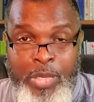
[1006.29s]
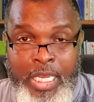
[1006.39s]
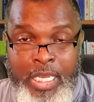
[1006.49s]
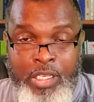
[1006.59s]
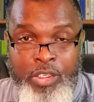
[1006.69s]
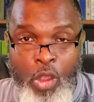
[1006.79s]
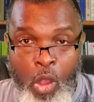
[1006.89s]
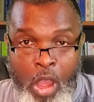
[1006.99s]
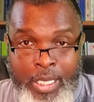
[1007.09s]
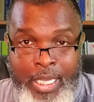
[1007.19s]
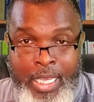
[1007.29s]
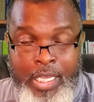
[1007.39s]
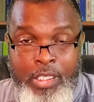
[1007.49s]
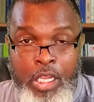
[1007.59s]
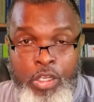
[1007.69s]
being taught
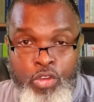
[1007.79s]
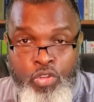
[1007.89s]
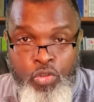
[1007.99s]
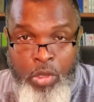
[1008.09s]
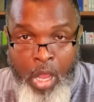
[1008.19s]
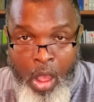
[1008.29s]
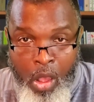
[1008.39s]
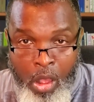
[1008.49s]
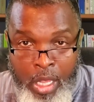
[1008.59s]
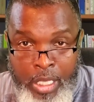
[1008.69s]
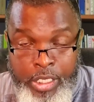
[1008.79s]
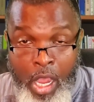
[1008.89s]
the new law.